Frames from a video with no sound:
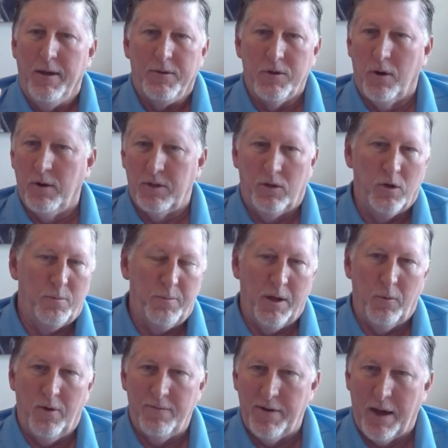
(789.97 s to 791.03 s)
so it could be
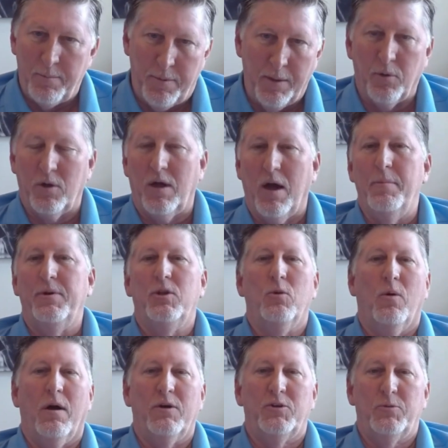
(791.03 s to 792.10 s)
we've had people come
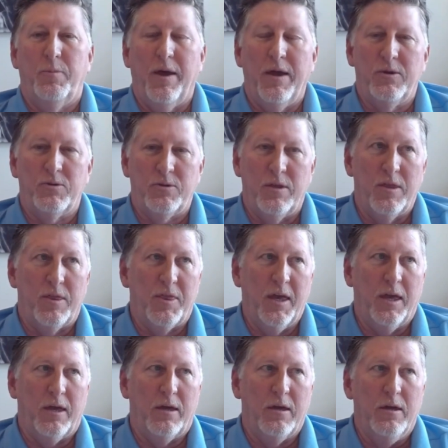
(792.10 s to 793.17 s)
into our space to
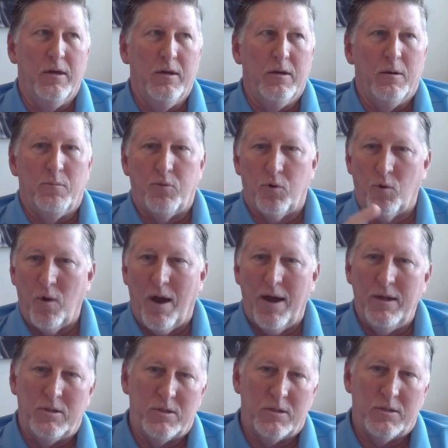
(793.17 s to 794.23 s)
think
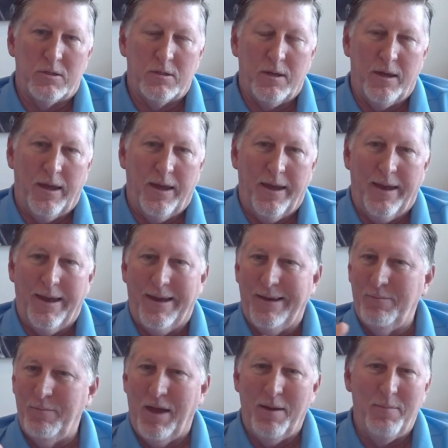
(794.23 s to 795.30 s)
price
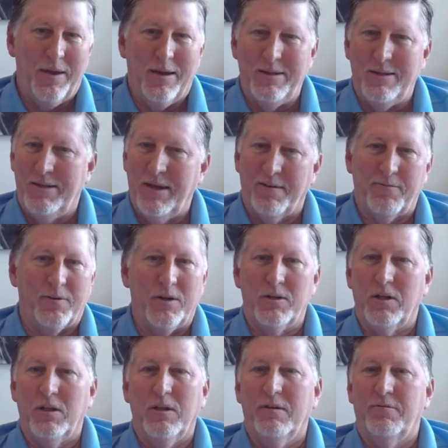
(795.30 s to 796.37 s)
and maybe a different
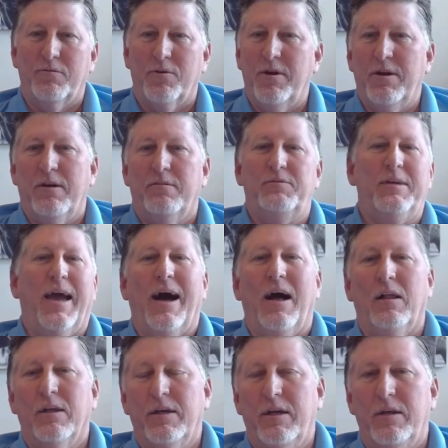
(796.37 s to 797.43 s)
delivery of
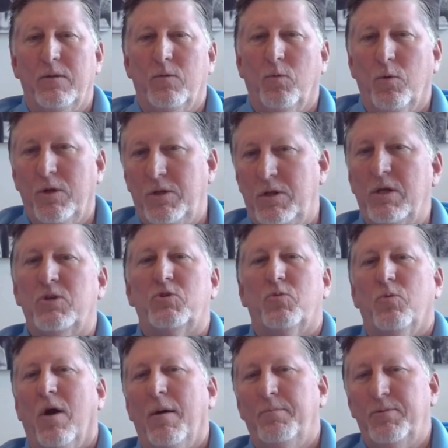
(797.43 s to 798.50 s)
talent would
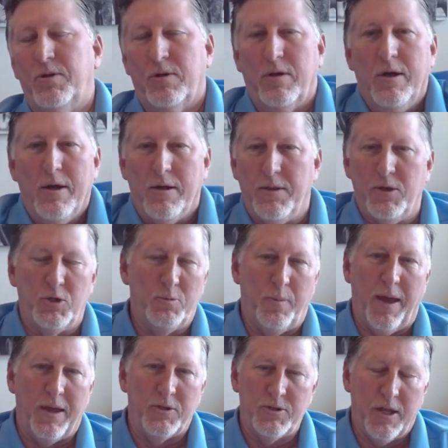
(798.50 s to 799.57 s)
disrupt the
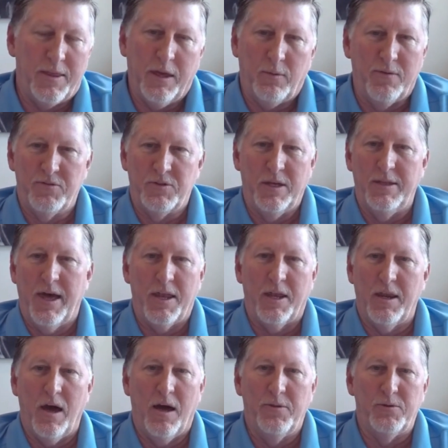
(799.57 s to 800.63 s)
space. And I think we've seen that
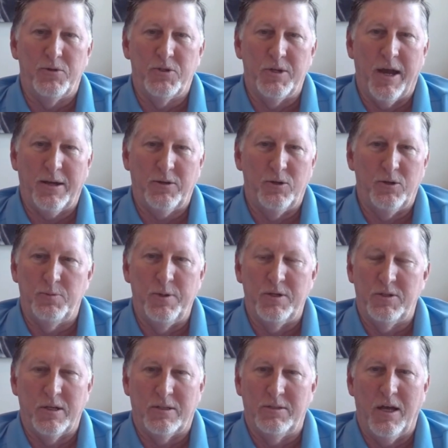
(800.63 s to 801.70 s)
in other sectors be
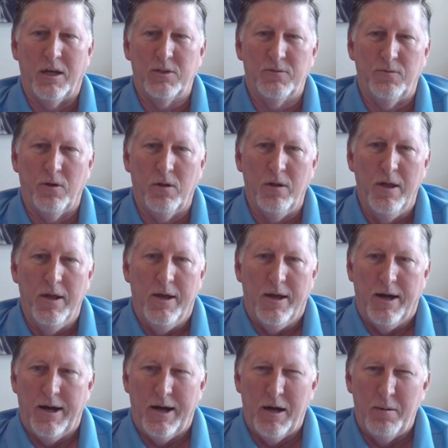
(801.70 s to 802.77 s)
successful.
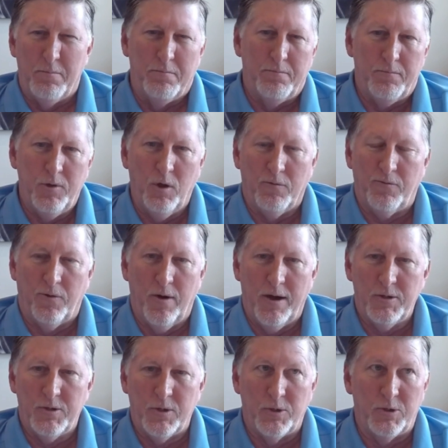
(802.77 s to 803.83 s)
For
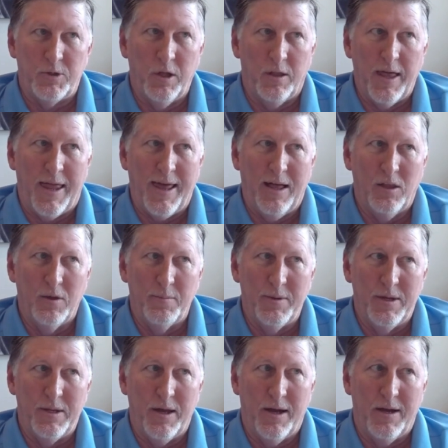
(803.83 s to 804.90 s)
us, there's still that
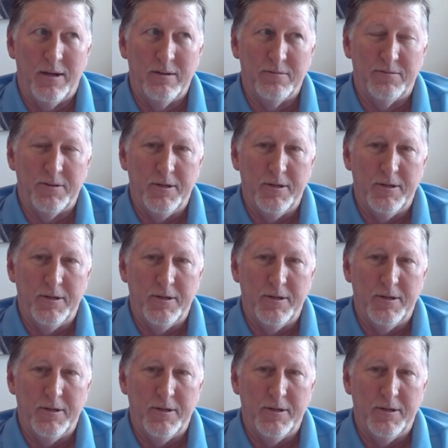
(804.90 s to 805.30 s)
element of